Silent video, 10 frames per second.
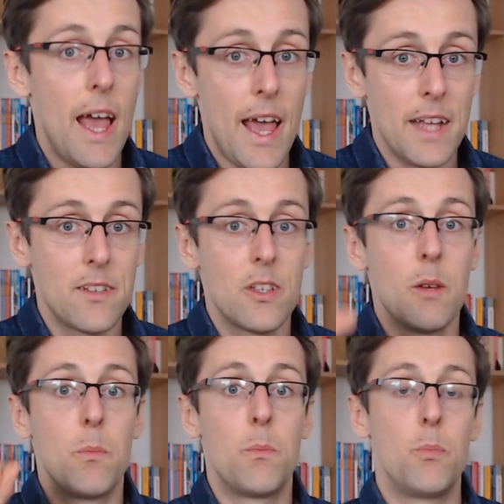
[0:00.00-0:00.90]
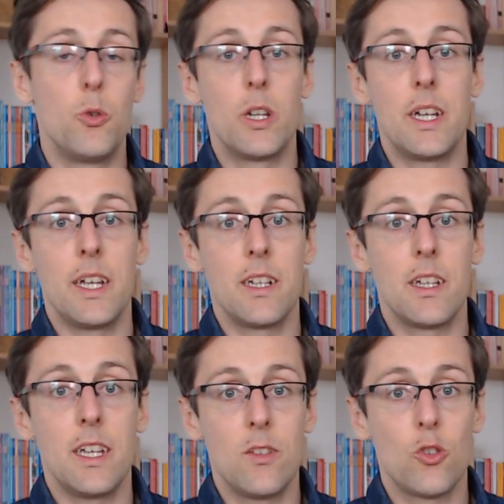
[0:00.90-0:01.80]
and put it in
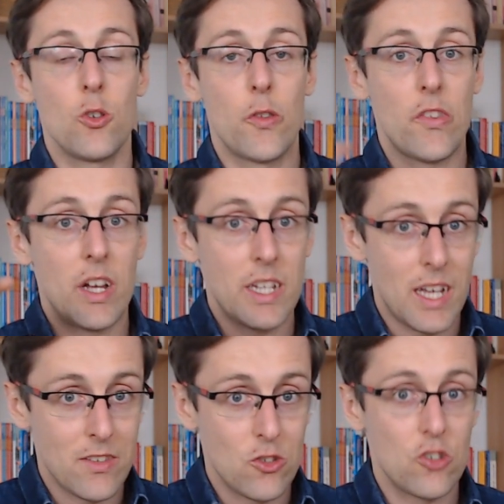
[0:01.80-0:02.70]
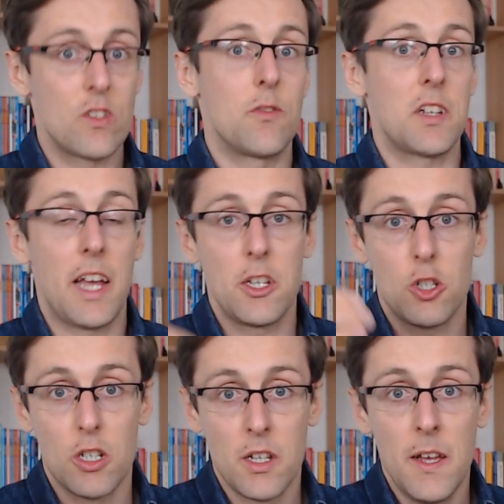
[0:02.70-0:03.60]
into your study as a
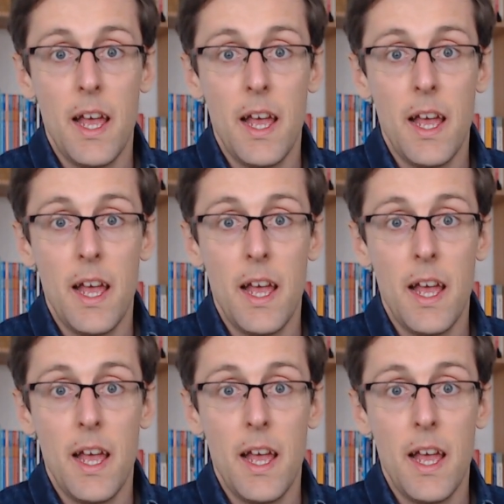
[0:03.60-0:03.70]
justification